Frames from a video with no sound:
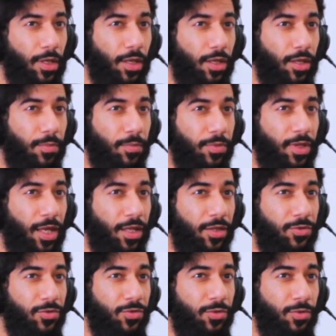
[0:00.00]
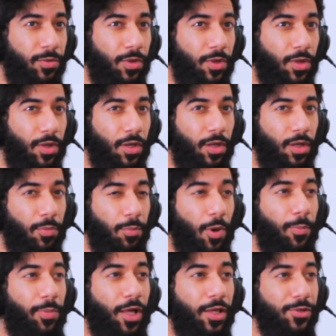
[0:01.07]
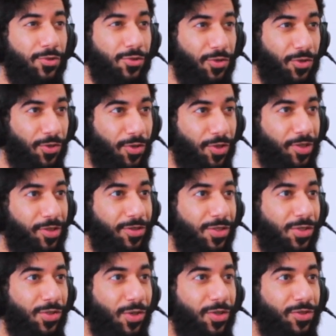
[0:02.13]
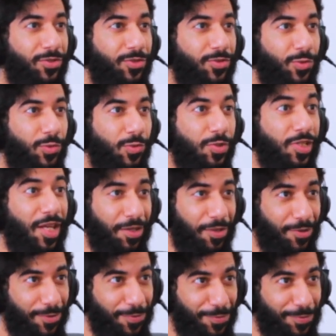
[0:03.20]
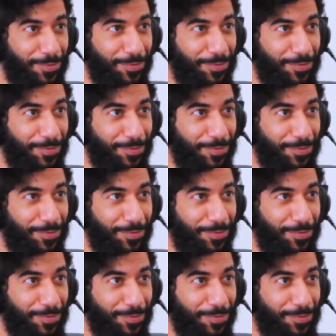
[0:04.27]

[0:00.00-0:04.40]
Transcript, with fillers: um, get into uh, pop culture and he started to sing.